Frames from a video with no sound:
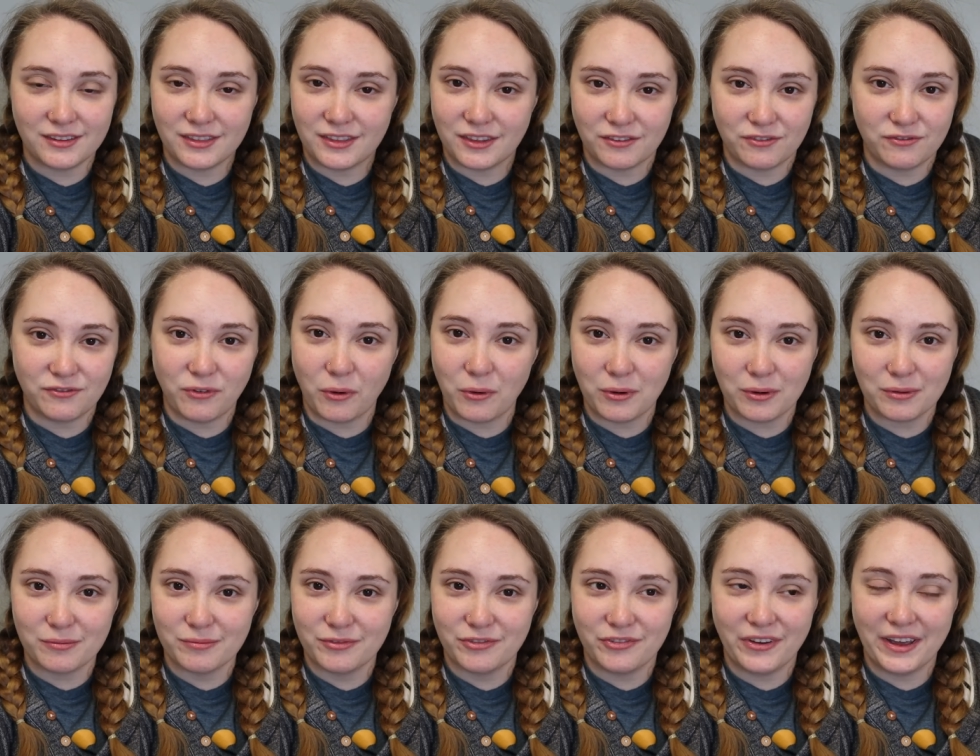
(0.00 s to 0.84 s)
the
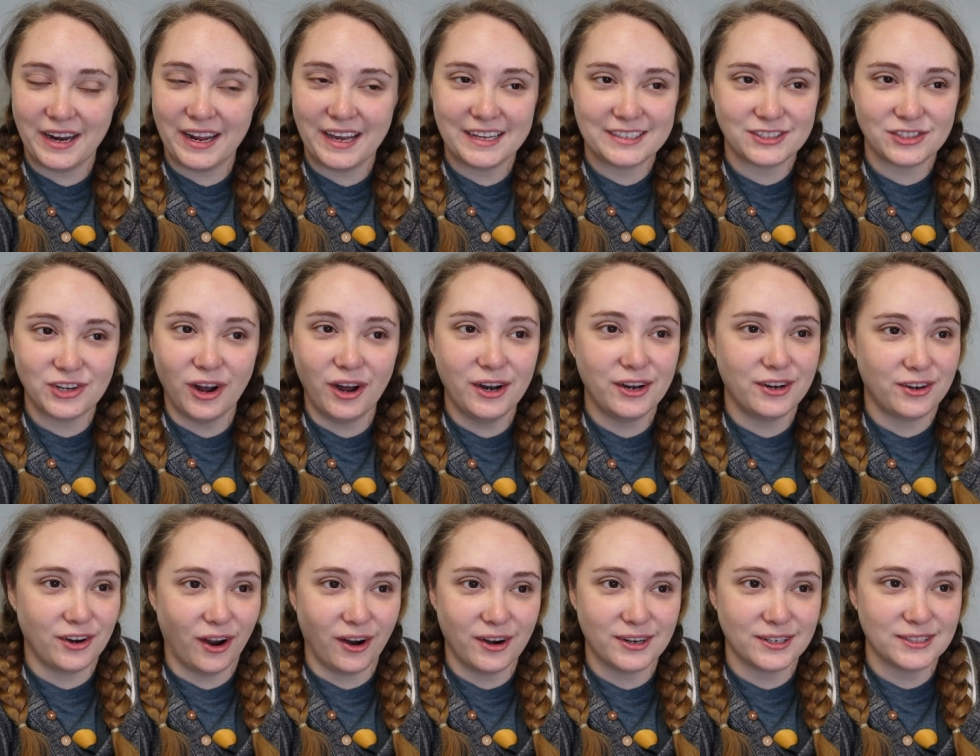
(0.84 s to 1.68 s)
form fitting it's
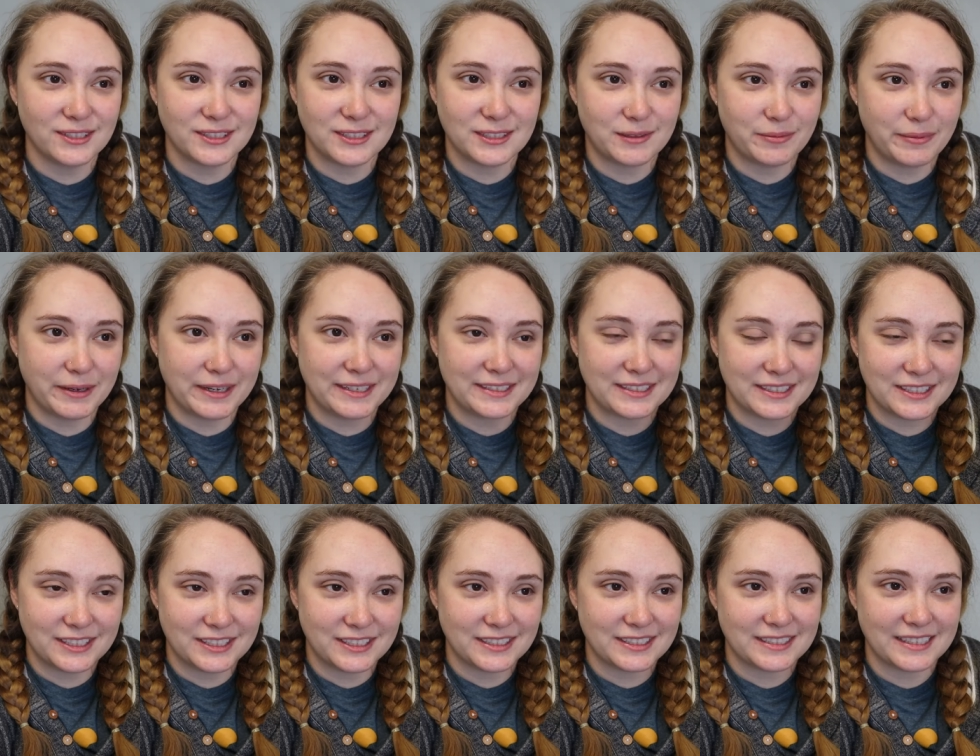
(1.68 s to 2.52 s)
not darts because
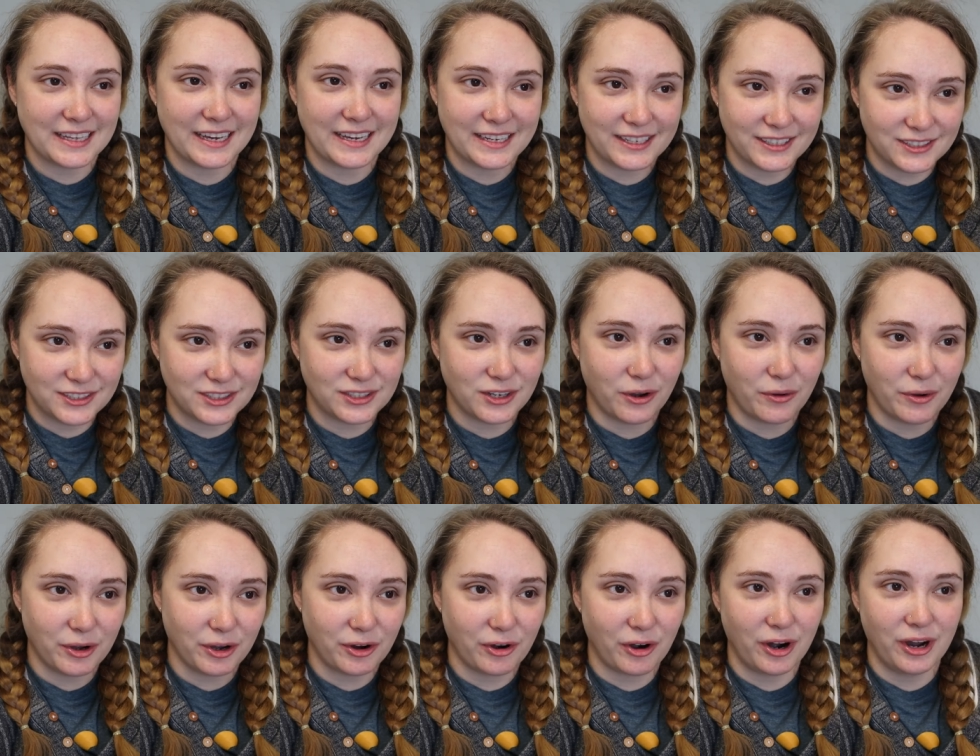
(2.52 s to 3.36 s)
it's just like a
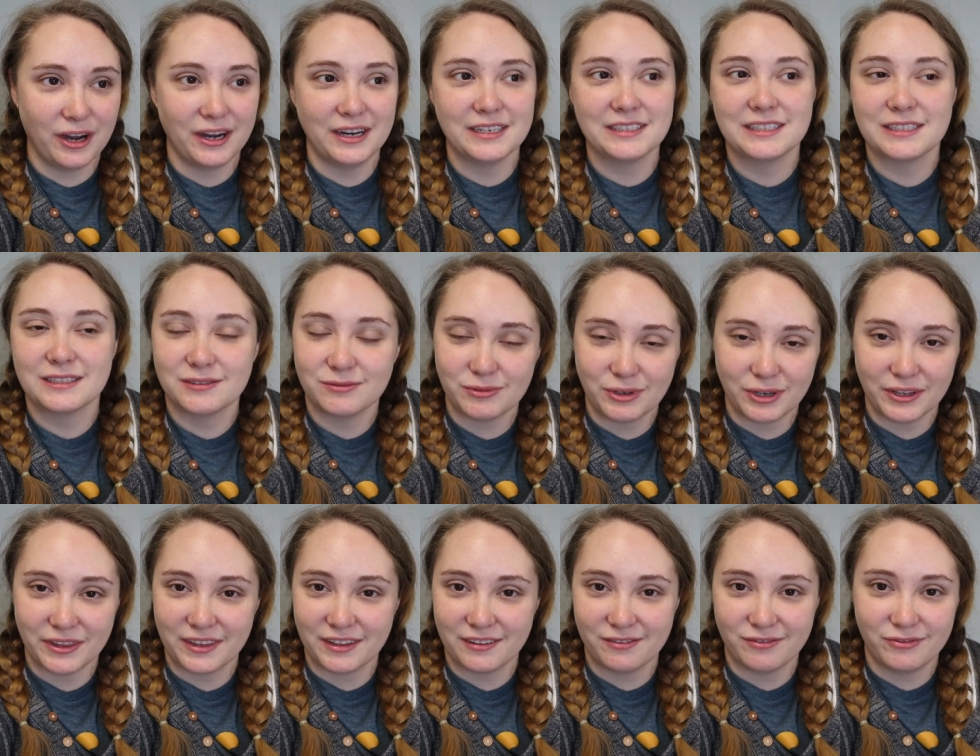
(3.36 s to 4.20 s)
sew across
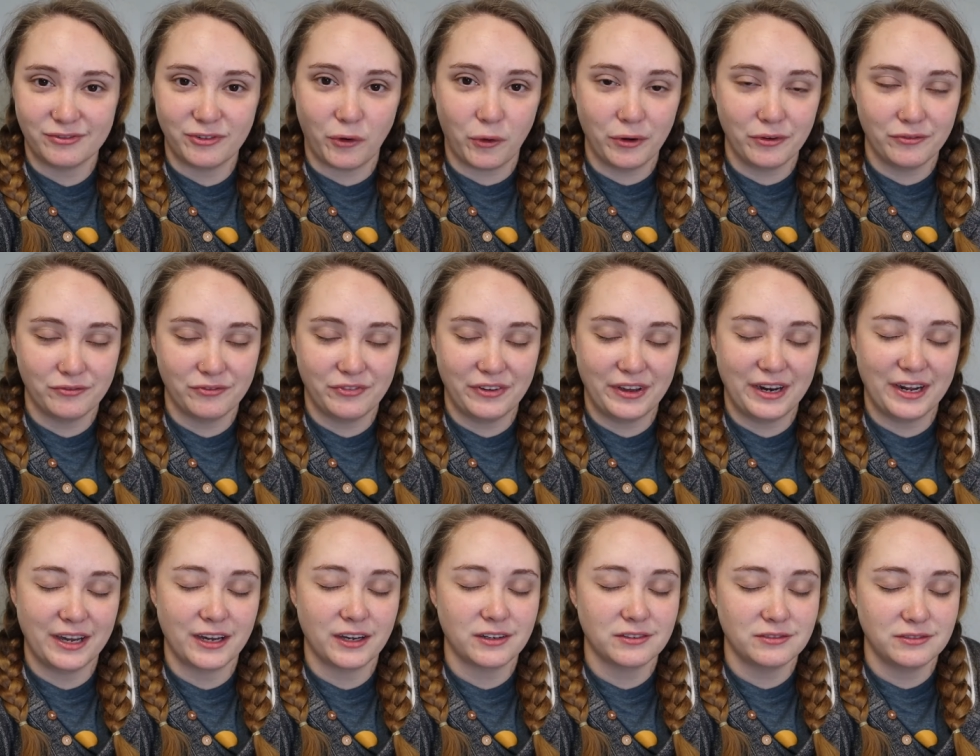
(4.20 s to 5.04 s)
where the form
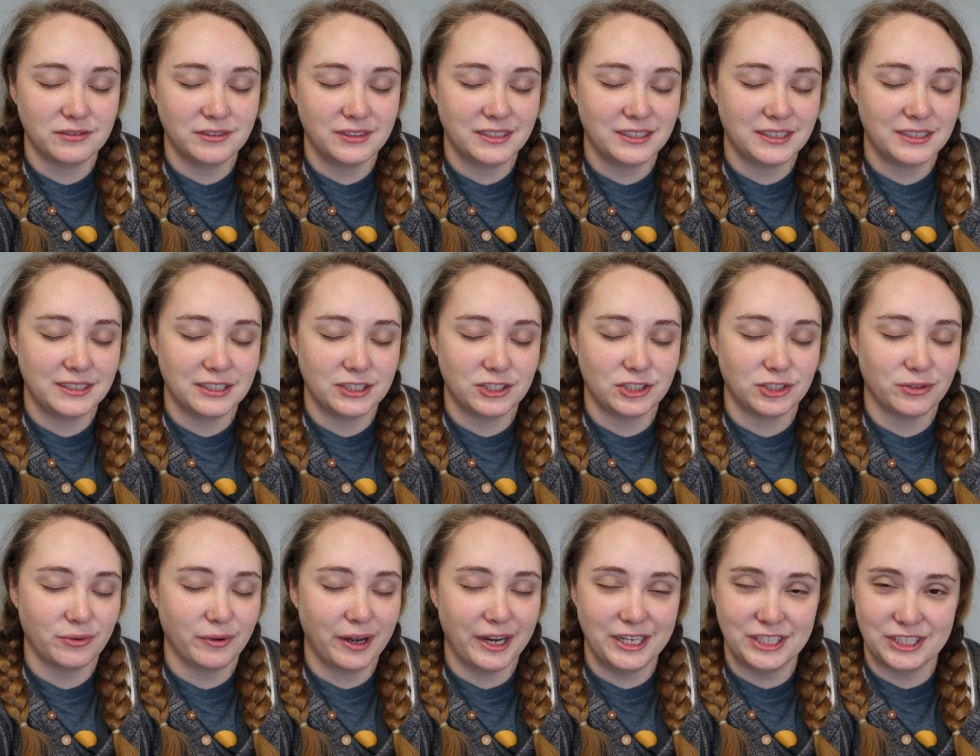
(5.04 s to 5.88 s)
fitting
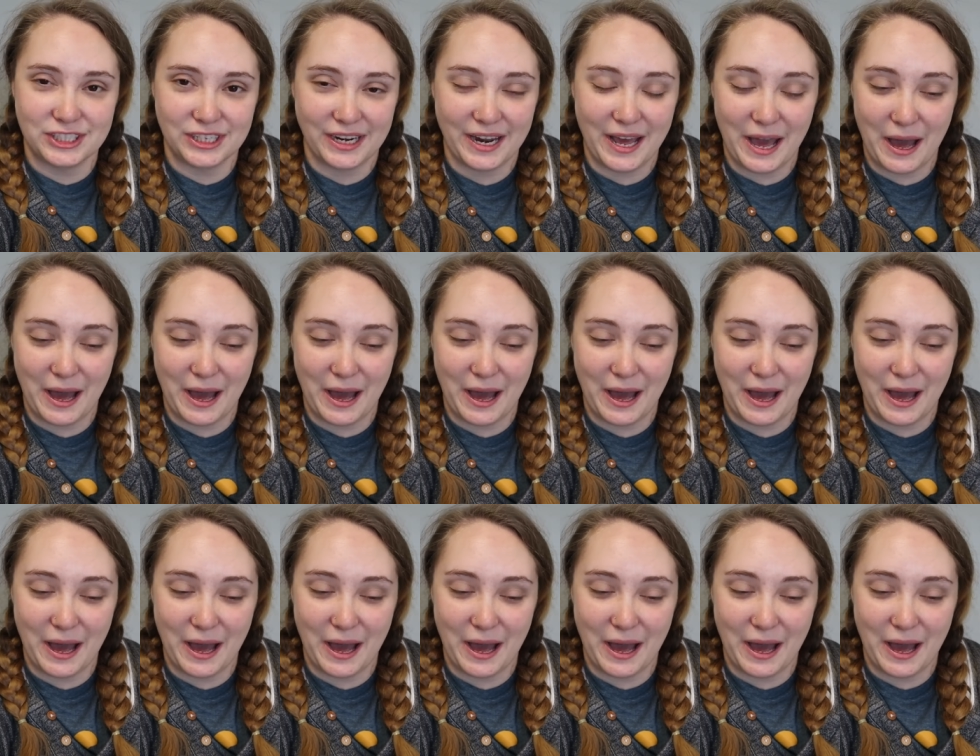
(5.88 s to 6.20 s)
situation